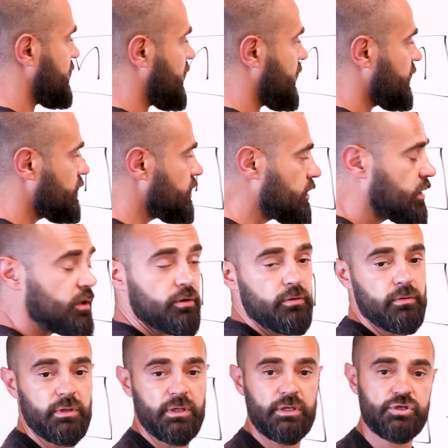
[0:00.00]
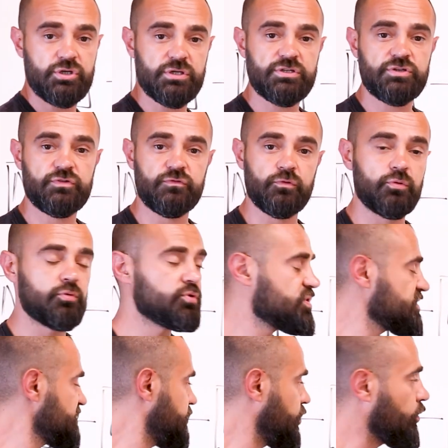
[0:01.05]
that I literally just drew on
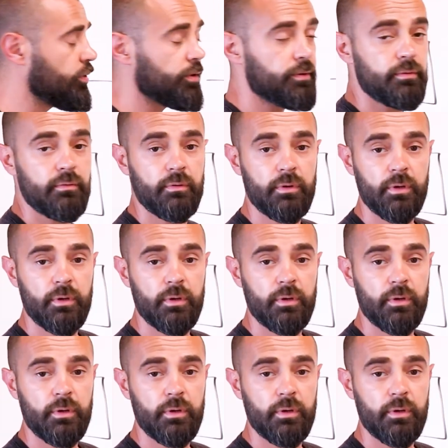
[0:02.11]
this board